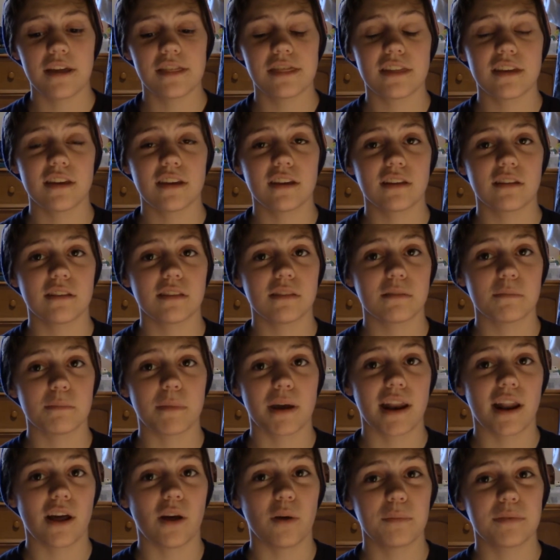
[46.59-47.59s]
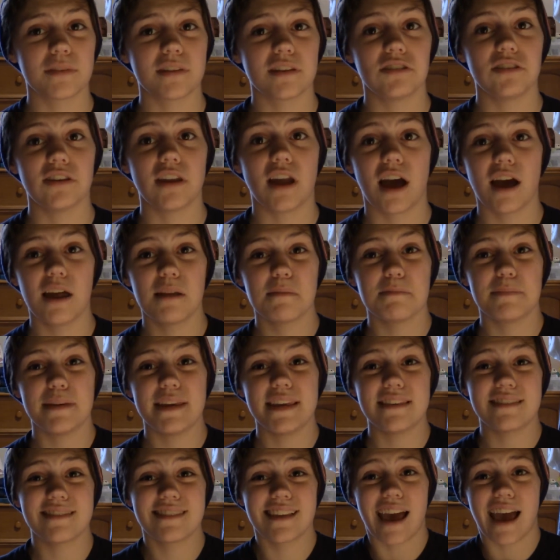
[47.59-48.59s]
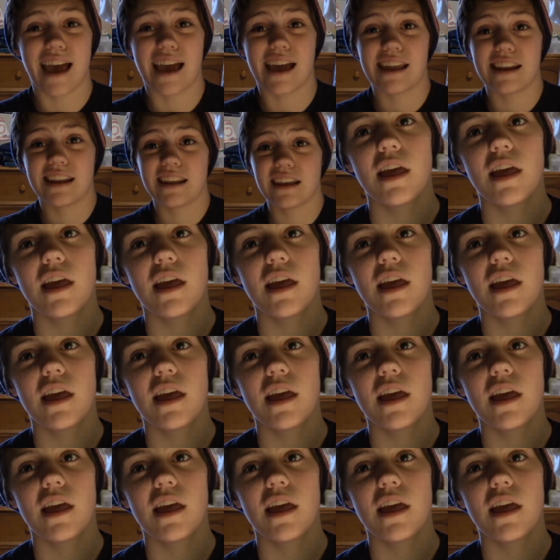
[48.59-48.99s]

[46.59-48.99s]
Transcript: think it might help to not be sad.